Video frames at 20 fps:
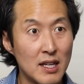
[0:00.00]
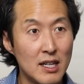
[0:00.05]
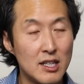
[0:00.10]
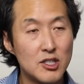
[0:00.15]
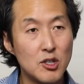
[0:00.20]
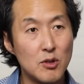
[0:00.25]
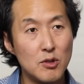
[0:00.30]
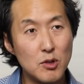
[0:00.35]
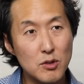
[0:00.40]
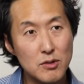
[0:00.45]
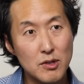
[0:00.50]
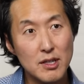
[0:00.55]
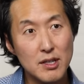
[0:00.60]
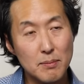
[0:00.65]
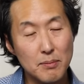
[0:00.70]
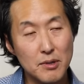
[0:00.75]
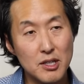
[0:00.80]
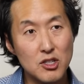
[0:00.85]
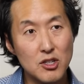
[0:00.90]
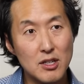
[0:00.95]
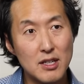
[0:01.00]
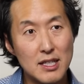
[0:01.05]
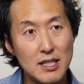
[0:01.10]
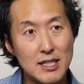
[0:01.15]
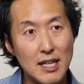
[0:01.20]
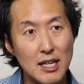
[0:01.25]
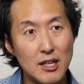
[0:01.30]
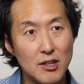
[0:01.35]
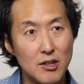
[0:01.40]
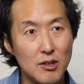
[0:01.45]
So nutrient depletion is
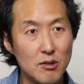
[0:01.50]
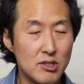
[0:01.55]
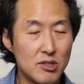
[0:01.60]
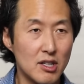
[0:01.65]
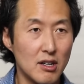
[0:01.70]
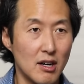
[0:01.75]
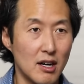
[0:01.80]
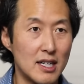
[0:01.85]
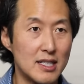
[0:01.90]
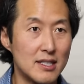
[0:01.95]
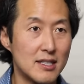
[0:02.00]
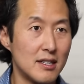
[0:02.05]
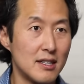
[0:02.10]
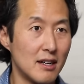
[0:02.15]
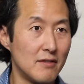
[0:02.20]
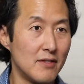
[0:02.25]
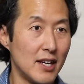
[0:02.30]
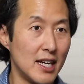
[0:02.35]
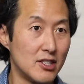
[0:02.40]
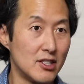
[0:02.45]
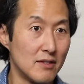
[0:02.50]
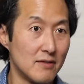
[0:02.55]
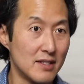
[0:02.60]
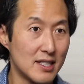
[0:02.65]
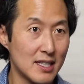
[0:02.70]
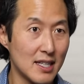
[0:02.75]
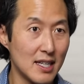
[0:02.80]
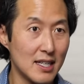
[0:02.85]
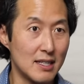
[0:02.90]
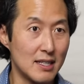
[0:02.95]
a huge cause of aging of the
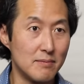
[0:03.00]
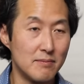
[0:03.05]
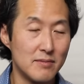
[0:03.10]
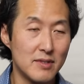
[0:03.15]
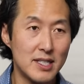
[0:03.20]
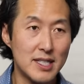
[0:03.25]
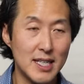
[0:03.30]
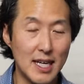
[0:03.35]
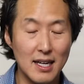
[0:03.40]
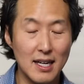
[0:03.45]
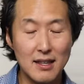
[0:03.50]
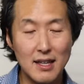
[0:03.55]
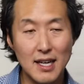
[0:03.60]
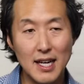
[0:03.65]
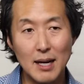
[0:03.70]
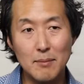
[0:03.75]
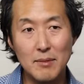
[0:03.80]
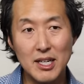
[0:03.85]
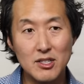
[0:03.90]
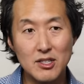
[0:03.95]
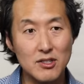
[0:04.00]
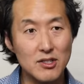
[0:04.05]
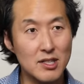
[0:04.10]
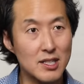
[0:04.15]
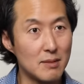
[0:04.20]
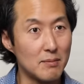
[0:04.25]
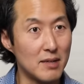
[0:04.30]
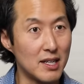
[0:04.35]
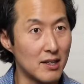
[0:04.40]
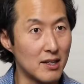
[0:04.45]
skin. Second thing I mentioned just
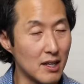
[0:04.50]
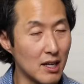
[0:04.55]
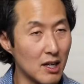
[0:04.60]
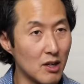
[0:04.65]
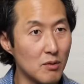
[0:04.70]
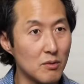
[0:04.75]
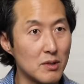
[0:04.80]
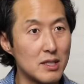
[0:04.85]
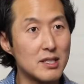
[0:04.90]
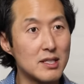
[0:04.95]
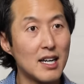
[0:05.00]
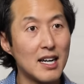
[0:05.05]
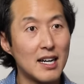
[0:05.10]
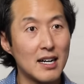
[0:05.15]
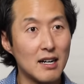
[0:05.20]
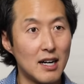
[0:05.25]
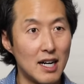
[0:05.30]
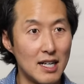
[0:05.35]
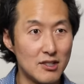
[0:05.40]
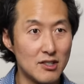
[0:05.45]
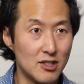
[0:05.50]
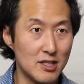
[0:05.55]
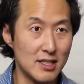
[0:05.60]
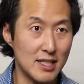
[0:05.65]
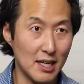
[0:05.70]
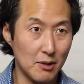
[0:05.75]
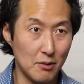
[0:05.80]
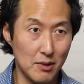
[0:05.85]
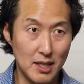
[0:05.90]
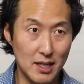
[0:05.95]
a minute ago was collagen
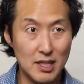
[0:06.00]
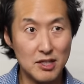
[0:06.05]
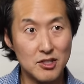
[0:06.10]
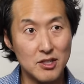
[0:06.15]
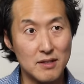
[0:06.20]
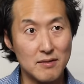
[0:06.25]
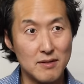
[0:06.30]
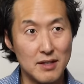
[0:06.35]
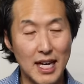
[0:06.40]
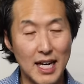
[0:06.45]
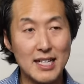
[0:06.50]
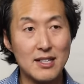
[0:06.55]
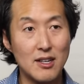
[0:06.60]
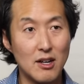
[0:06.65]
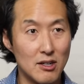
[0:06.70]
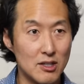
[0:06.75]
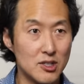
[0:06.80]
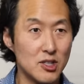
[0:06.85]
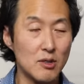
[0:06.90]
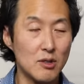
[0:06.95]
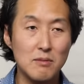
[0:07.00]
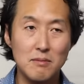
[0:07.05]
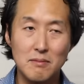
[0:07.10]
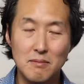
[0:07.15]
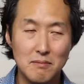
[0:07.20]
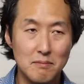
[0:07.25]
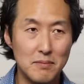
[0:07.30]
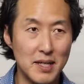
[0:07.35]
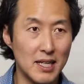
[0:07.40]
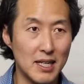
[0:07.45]
degradation. That's also
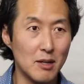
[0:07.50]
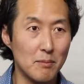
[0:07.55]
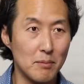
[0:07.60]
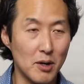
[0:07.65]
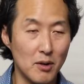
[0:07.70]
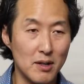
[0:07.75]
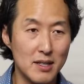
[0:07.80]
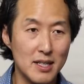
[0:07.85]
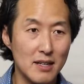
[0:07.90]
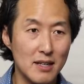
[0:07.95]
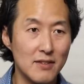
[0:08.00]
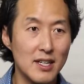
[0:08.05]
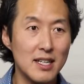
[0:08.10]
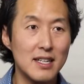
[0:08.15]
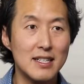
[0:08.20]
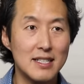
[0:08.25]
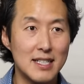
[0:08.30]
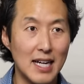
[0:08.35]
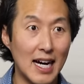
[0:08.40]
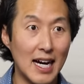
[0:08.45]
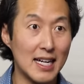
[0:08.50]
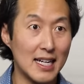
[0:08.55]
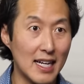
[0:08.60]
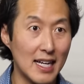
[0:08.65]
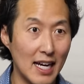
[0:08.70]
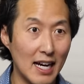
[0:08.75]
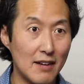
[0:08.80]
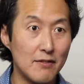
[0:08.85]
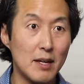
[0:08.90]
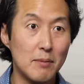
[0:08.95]
a big component of it. Diet can
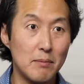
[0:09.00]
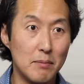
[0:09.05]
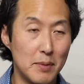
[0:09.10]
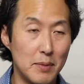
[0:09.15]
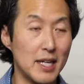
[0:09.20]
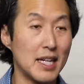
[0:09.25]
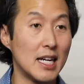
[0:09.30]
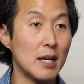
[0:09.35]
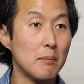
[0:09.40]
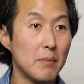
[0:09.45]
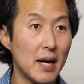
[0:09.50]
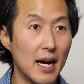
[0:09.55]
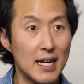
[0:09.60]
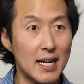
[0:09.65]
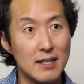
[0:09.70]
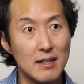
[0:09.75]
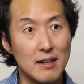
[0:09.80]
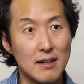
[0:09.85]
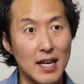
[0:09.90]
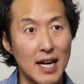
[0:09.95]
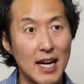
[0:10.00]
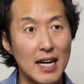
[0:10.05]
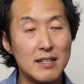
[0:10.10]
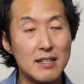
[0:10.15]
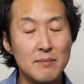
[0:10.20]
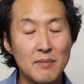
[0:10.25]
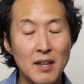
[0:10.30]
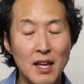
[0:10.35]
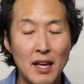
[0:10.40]
have a big impact on that.